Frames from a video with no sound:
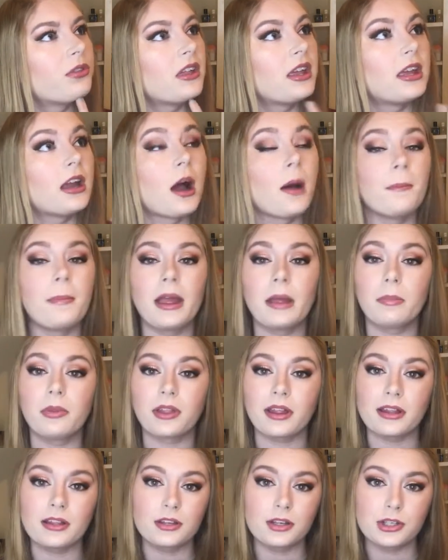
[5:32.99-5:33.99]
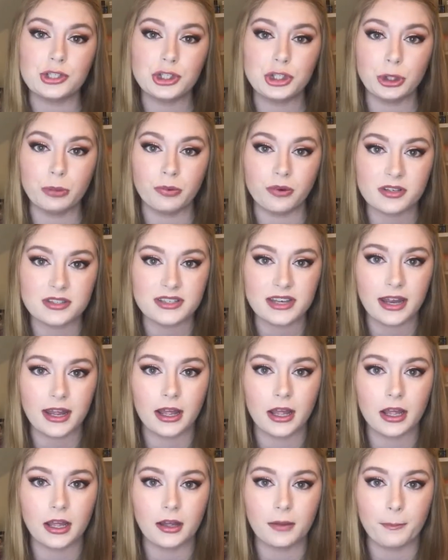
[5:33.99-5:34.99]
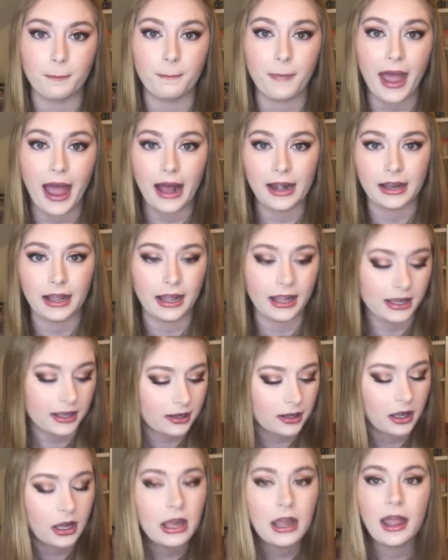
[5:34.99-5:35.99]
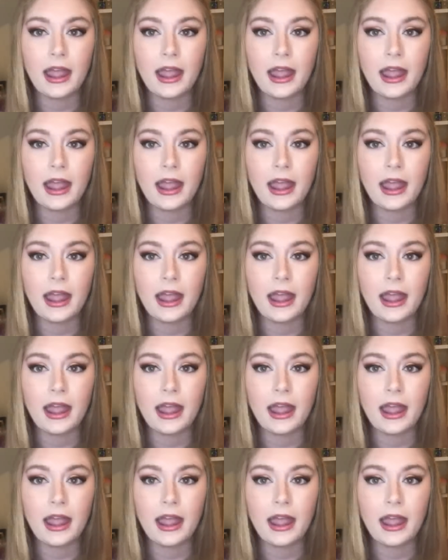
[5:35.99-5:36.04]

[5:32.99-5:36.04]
The Maybelline Superstay Matte Ink.